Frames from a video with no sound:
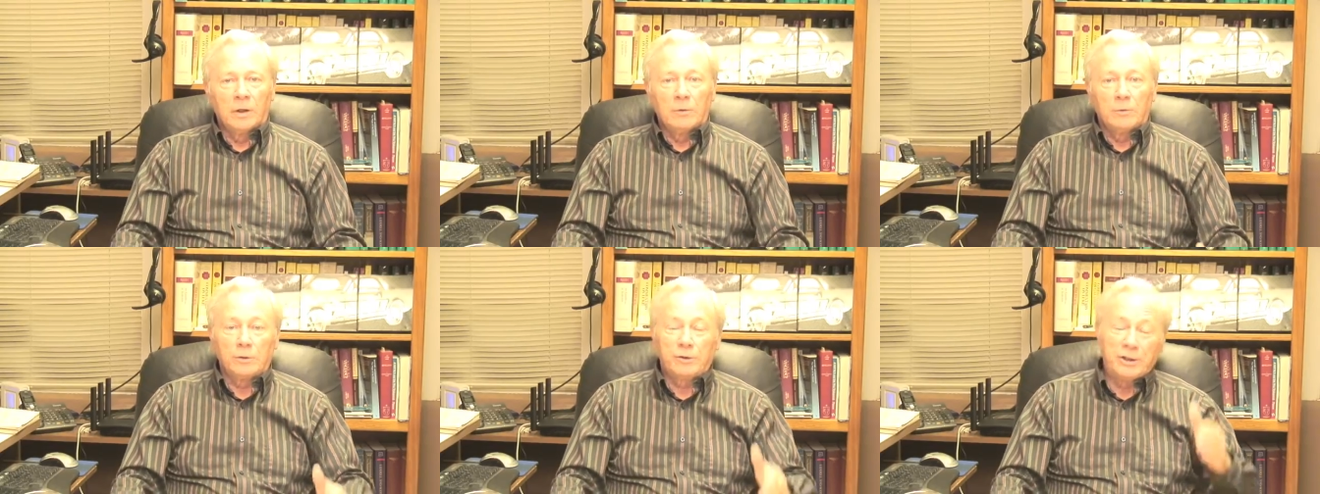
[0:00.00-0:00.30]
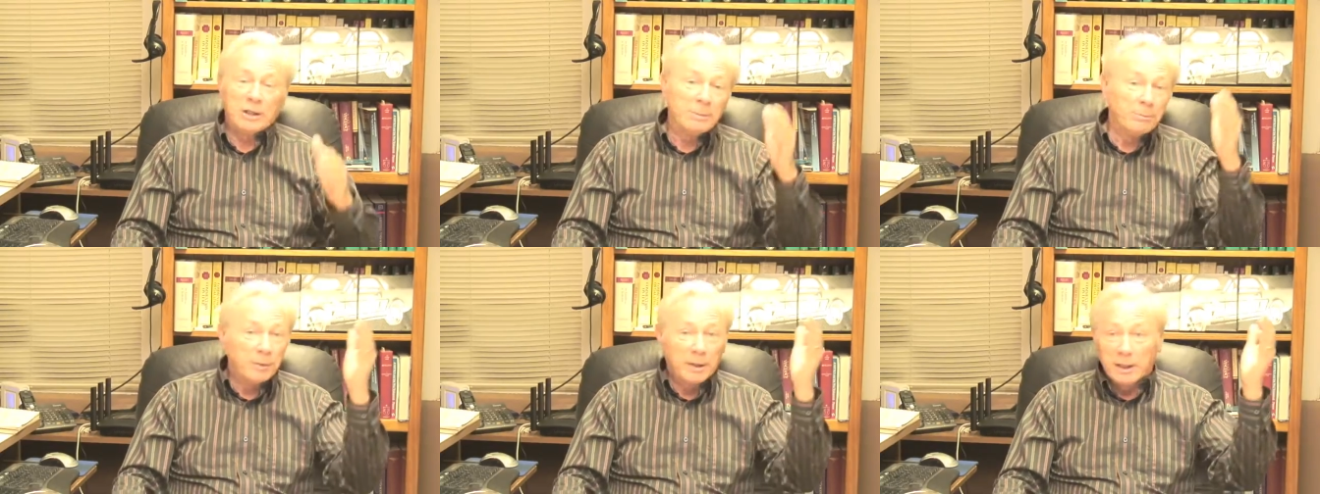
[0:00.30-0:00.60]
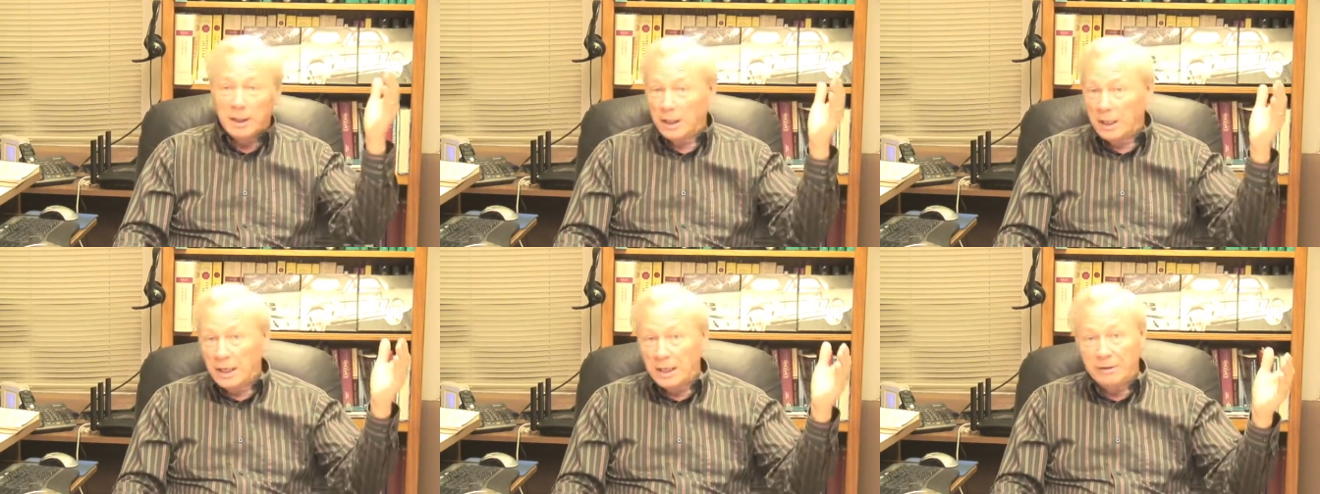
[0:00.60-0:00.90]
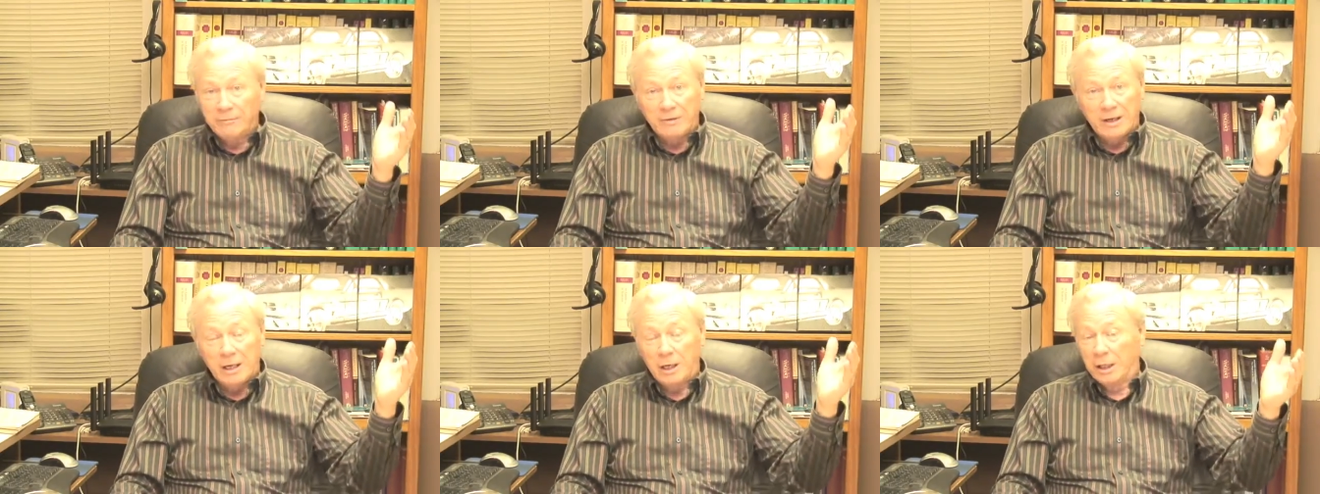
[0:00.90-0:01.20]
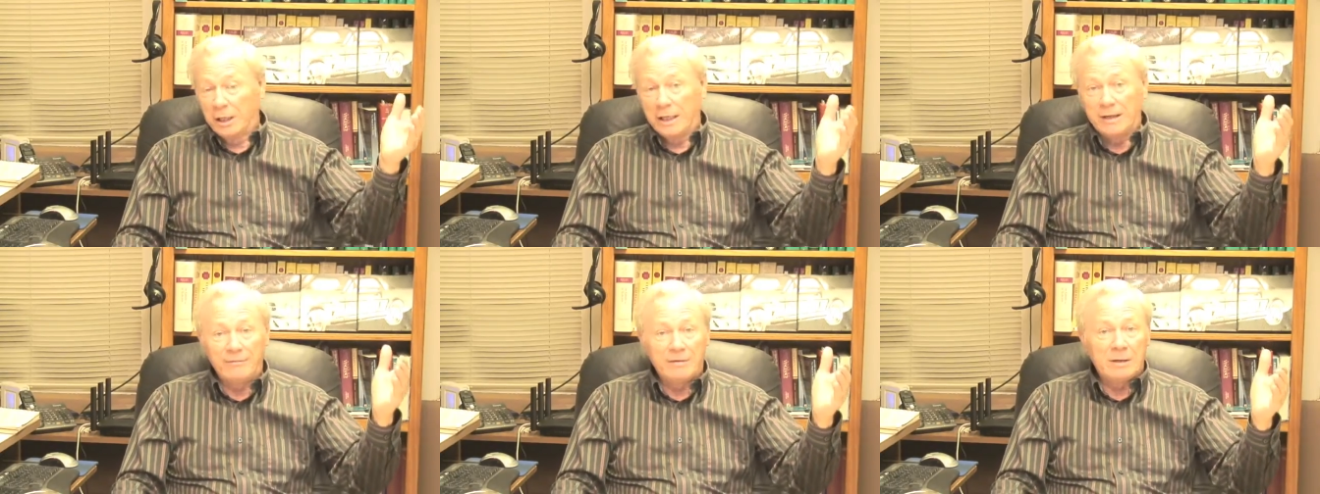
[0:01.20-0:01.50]
was simply a living, a
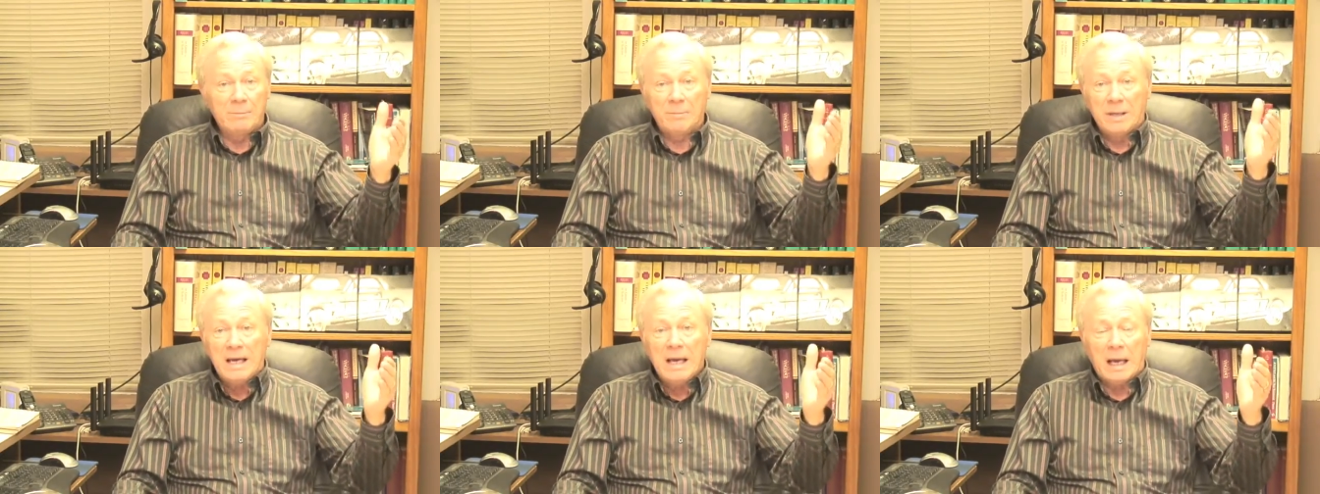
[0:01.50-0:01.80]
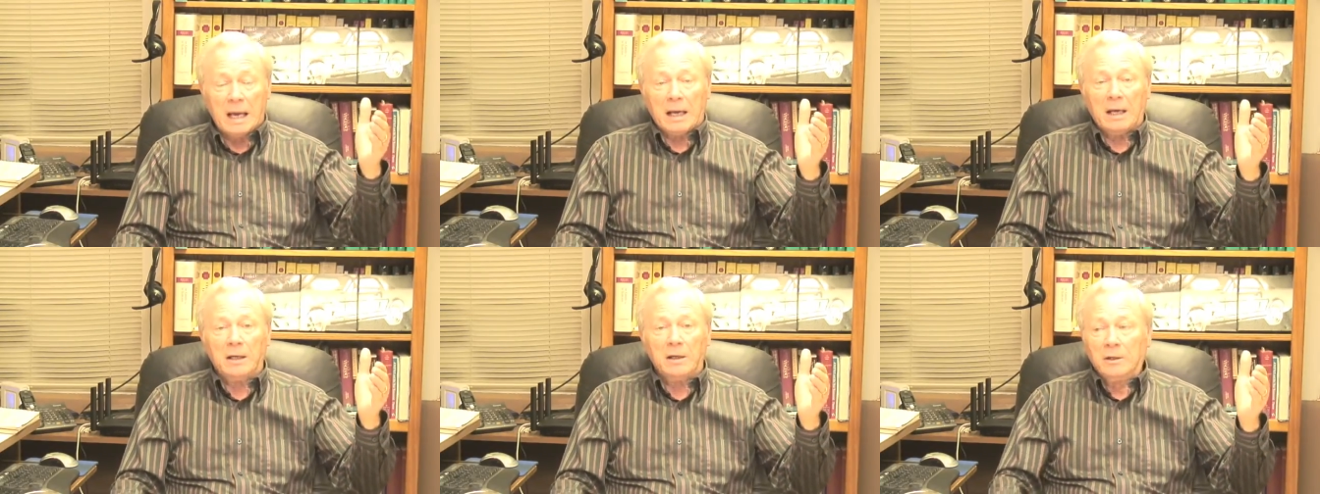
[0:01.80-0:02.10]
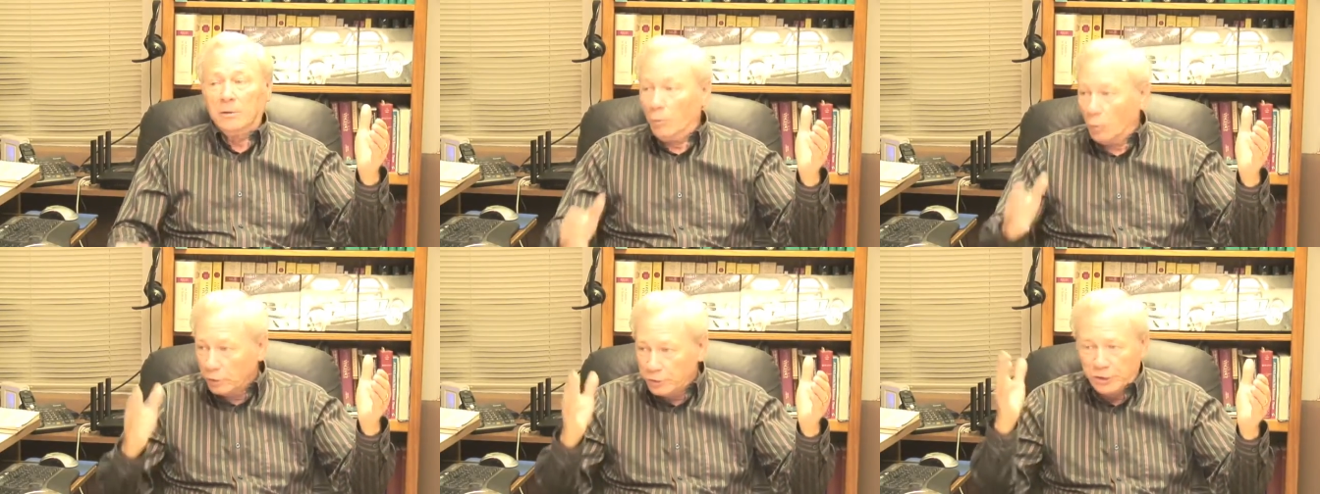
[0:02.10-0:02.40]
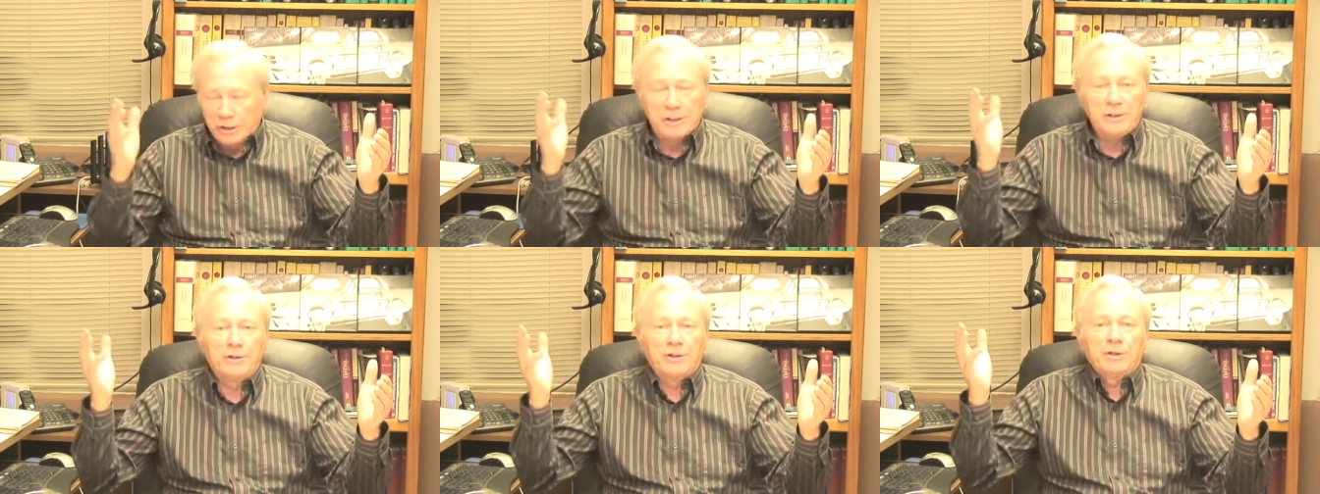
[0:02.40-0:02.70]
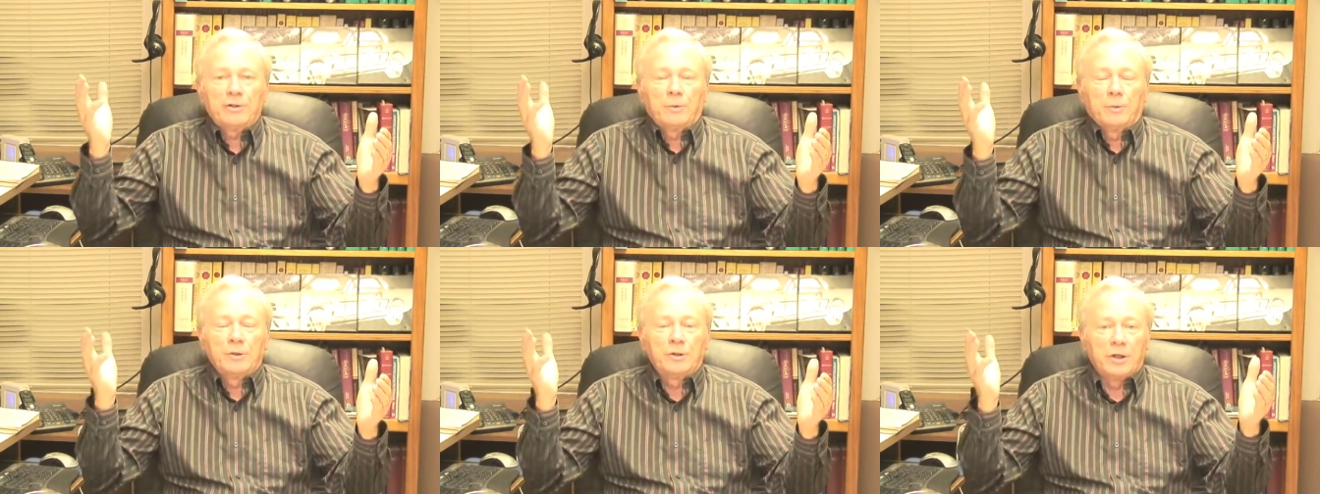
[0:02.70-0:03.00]
living being. Well,
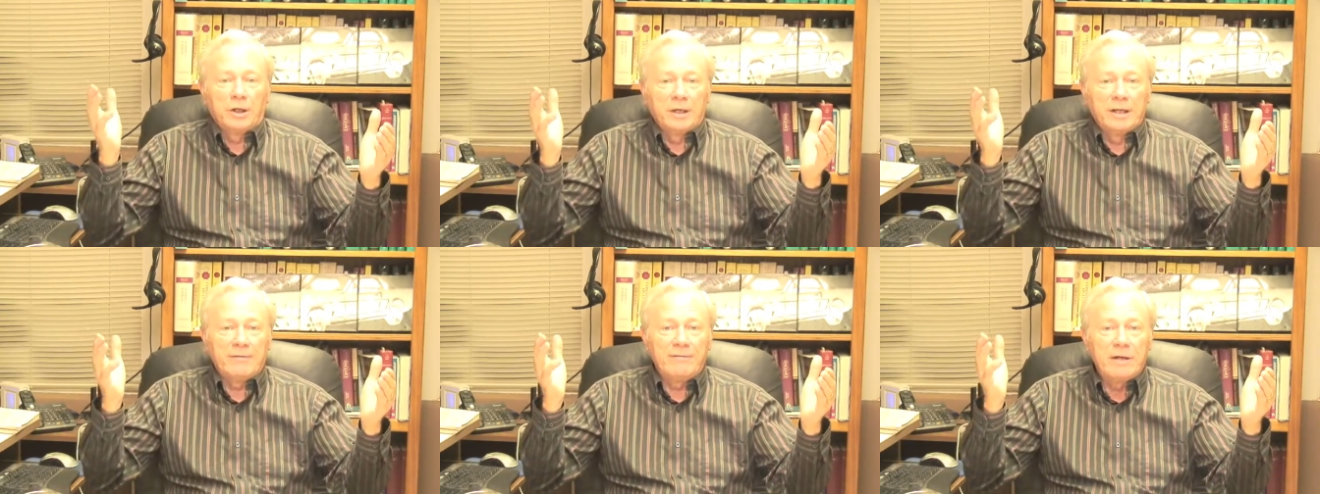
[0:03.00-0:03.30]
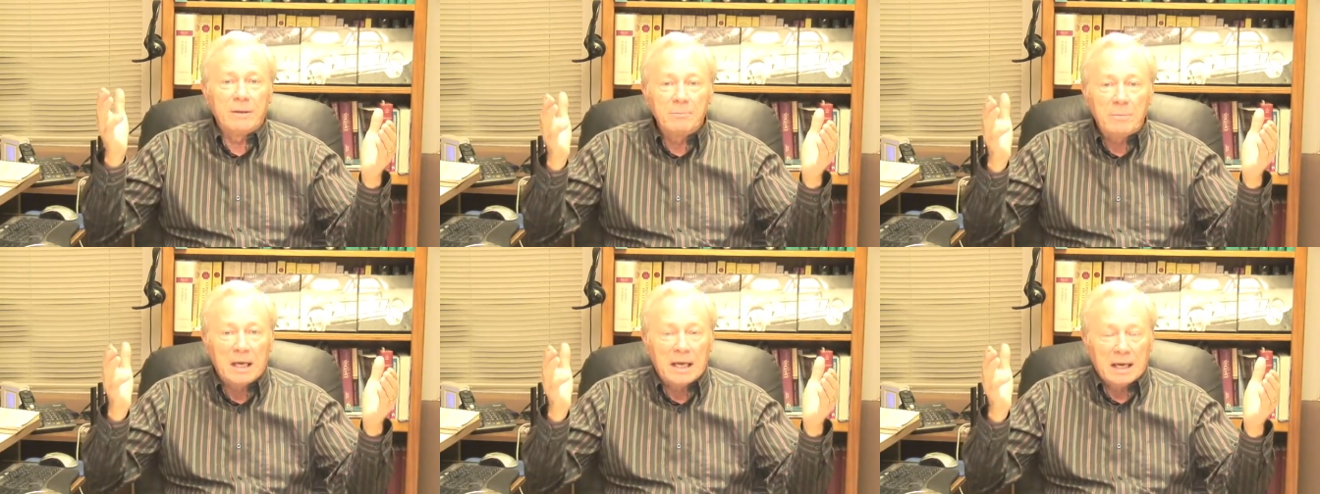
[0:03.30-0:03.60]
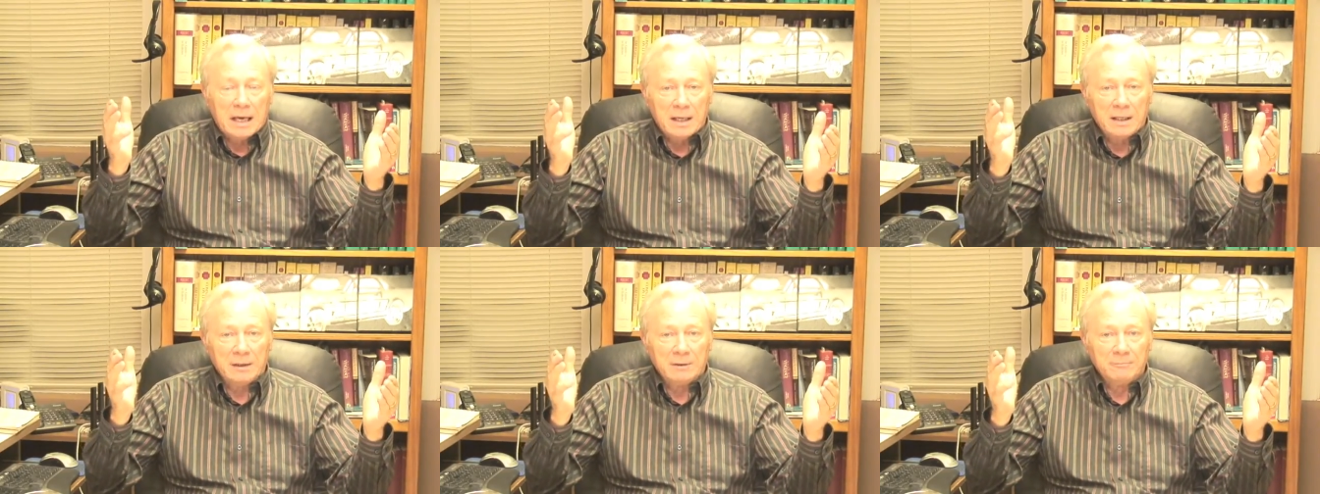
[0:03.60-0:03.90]
Jesus was a living being.